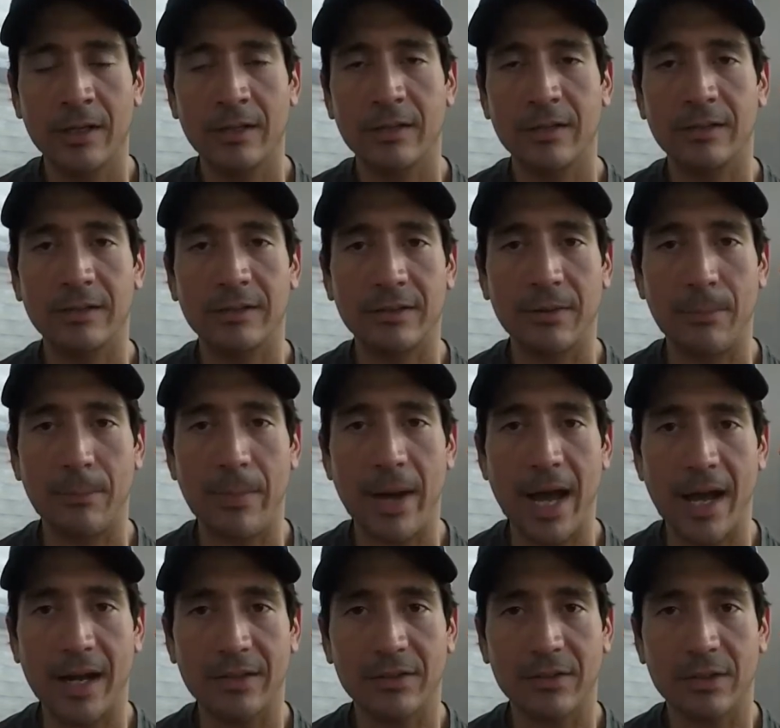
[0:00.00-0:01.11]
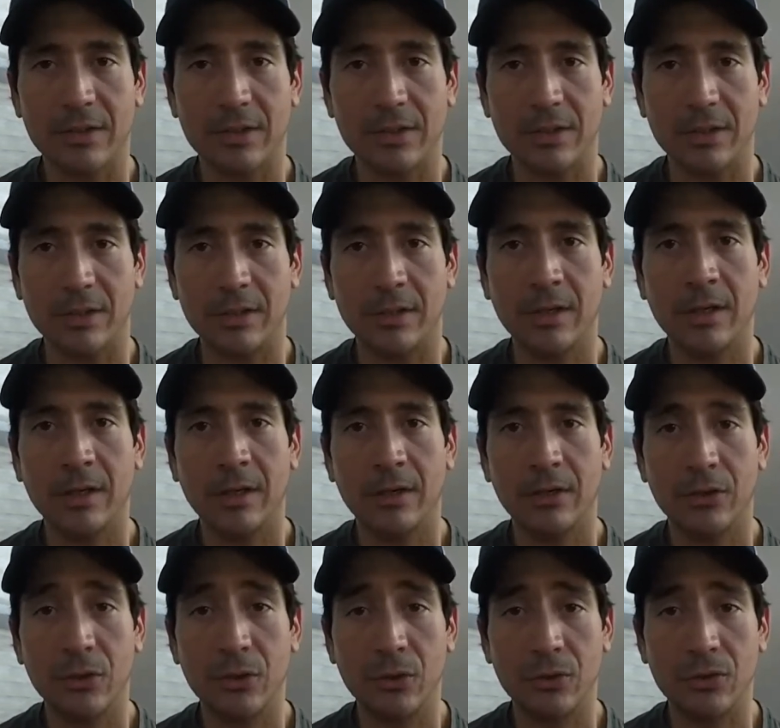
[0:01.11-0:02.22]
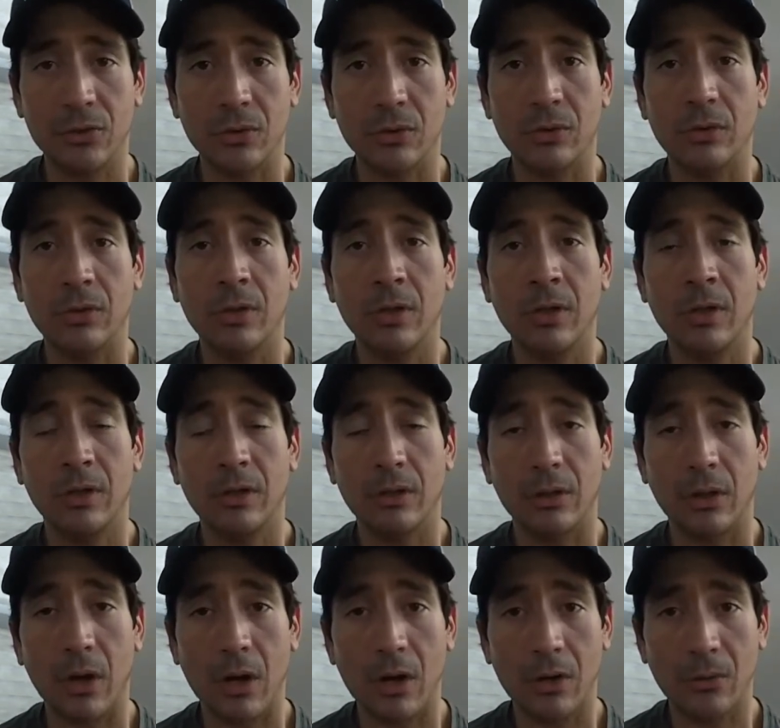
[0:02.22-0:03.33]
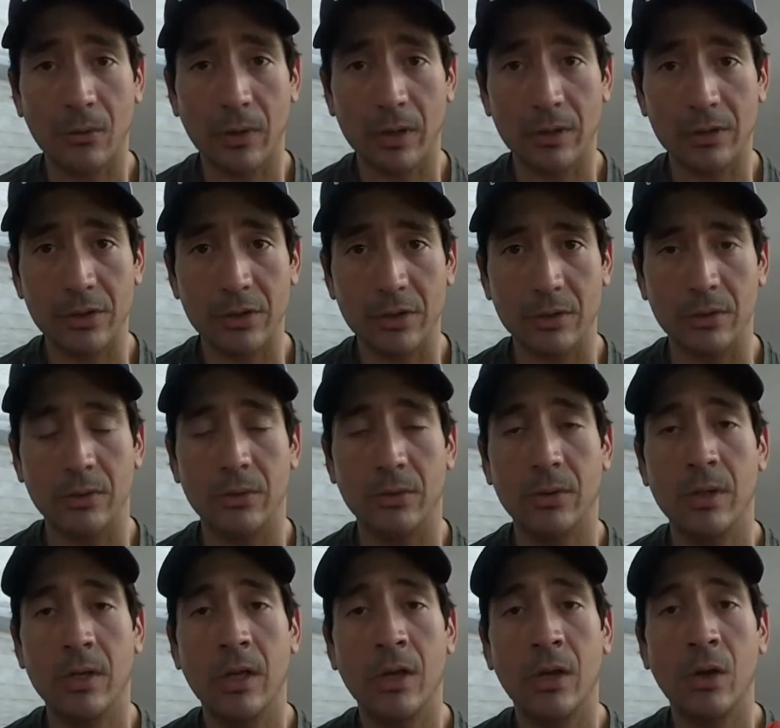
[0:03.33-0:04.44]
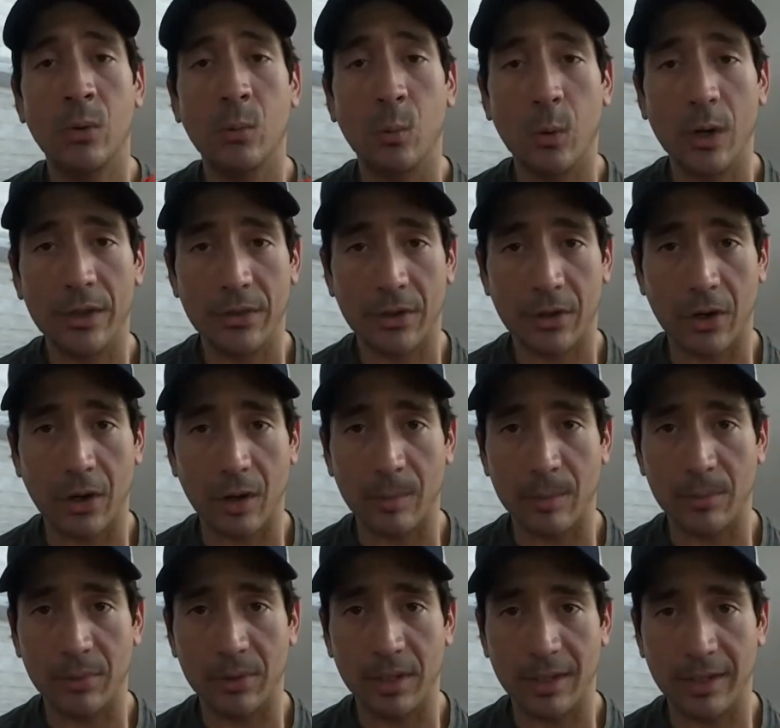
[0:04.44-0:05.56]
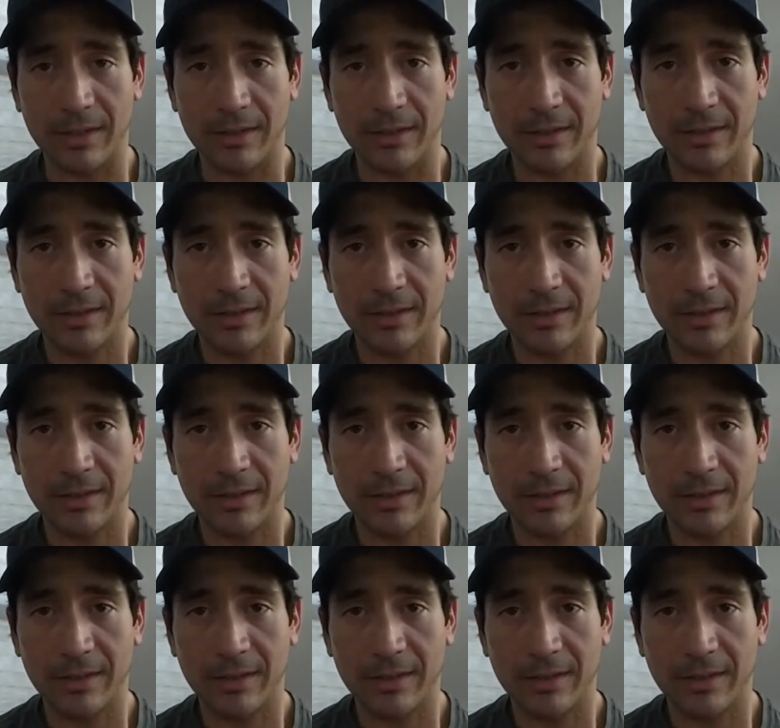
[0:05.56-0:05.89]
This is a max cushion, neutral, long run shoe with a carbon plate.